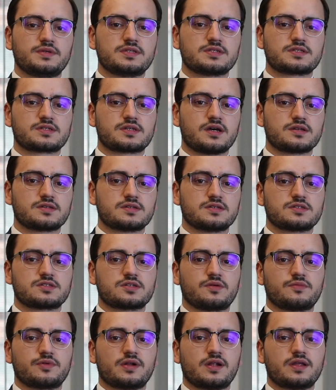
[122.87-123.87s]
discussing
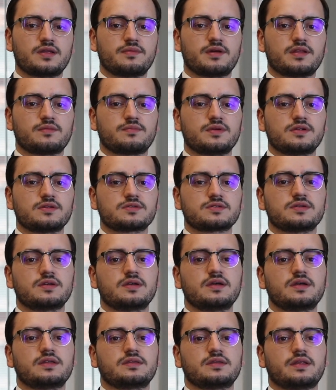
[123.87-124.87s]
some relevant bills
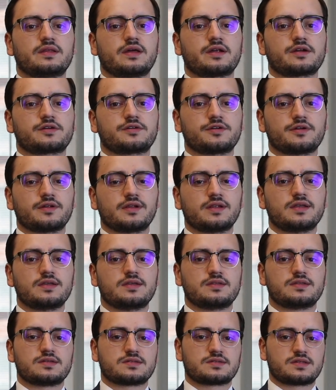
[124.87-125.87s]
that are currently
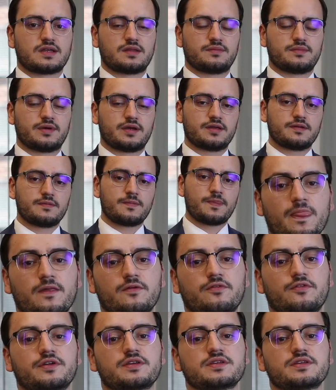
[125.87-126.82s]
in standby. For